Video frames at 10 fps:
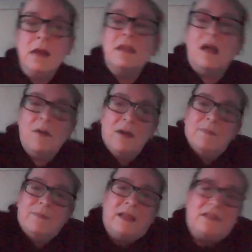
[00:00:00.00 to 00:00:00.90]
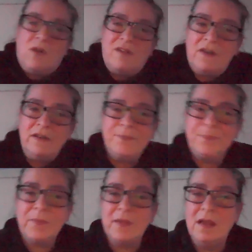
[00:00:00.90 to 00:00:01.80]
So that's quite fun.
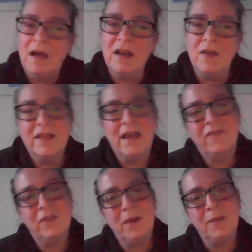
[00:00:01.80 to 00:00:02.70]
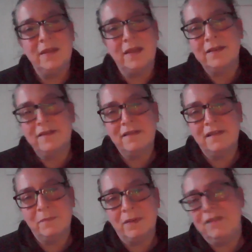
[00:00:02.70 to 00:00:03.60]
I'll go with that for the moment then,
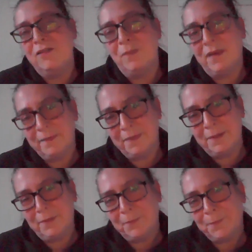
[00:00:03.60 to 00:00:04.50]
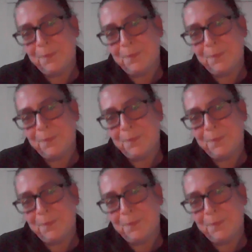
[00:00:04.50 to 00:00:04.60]
just because you're bird people.